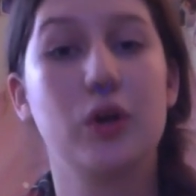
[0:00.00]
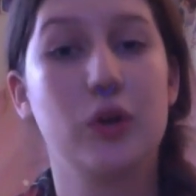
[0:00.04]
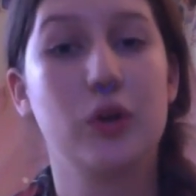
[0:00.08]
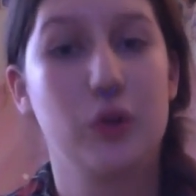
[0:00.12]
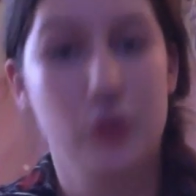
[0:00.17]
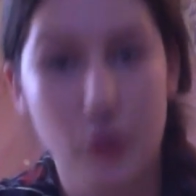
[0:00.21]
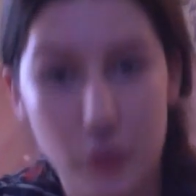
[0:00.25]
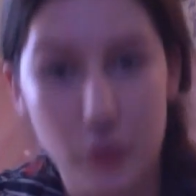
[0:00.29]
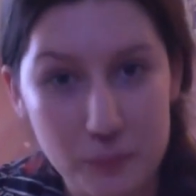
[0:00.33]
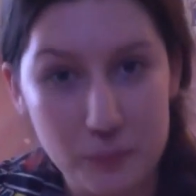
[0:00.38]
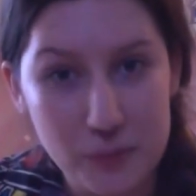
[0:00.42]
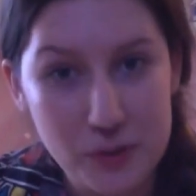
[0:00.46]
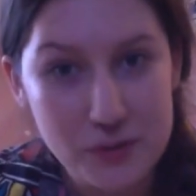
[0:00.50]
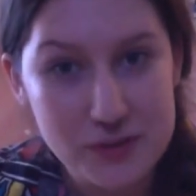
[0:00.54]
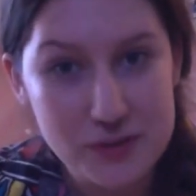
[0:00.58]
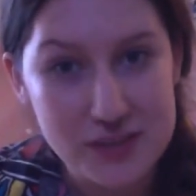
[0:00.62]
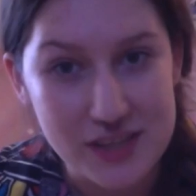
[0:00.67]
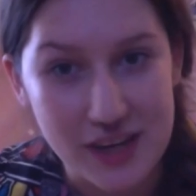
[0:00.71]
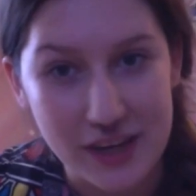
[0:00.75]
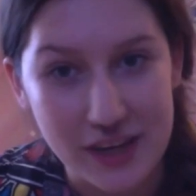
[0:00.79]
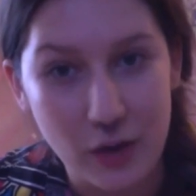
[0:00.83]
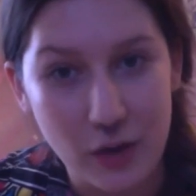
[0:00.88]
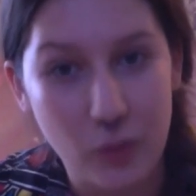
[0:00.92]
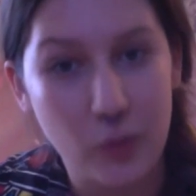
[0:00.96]
new
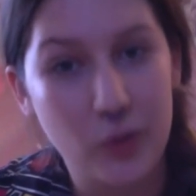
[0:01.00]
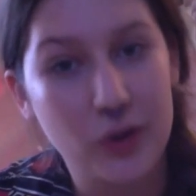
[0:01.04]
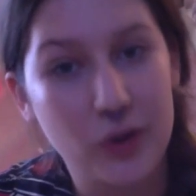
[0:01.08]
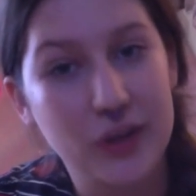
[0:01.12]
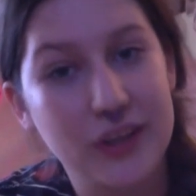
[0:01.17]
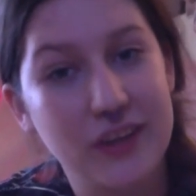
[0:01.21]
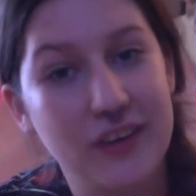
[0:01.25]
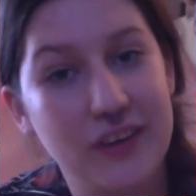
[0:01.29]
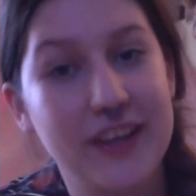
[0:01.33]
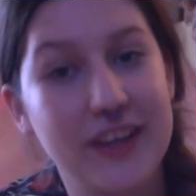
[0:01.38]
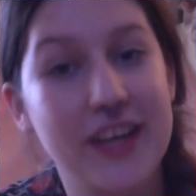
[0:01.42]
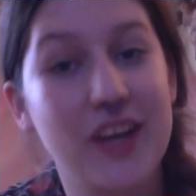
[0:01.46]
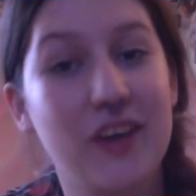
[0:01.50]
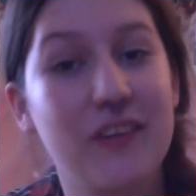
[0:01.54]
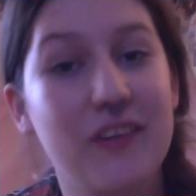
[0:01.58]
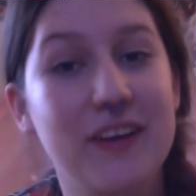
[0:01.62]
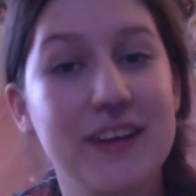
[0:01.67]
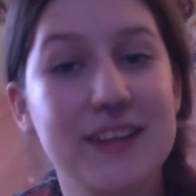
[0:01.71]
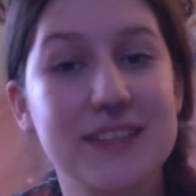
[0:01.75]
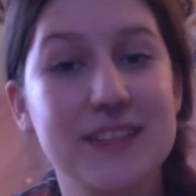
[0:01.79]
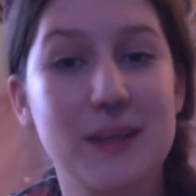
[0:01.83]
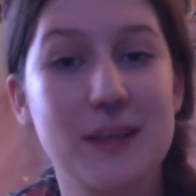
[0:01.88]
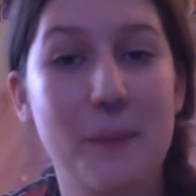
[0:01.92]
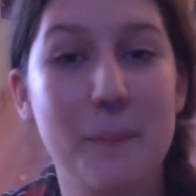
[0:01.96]
music or you're
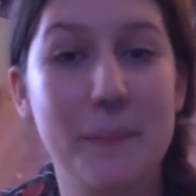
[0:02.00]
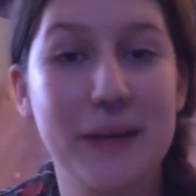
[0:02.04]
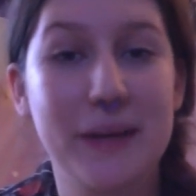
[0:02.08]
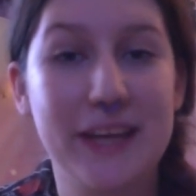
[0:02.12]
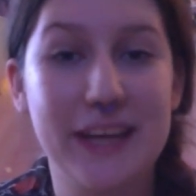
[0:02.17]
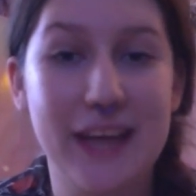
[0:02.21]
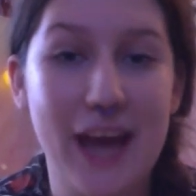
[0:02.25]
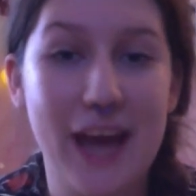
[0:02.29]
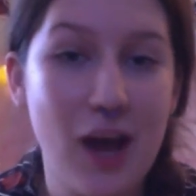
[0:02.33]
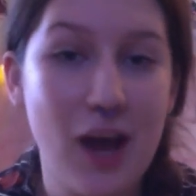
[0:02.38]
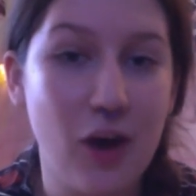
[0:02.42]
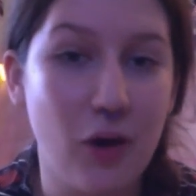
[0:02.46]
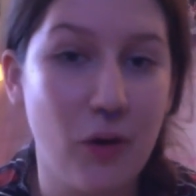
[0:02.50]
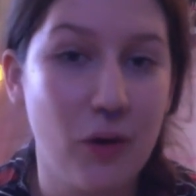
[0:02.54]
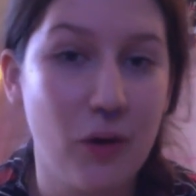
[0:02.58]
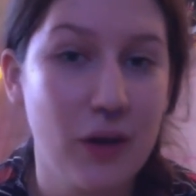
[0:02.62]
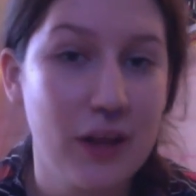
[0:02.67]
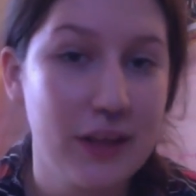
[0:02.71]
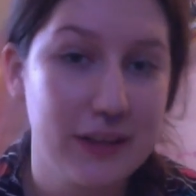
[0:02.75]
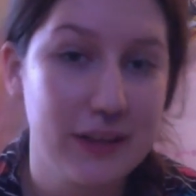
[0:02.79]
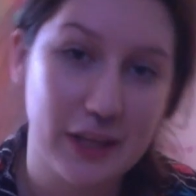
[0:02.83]
hearing somebody out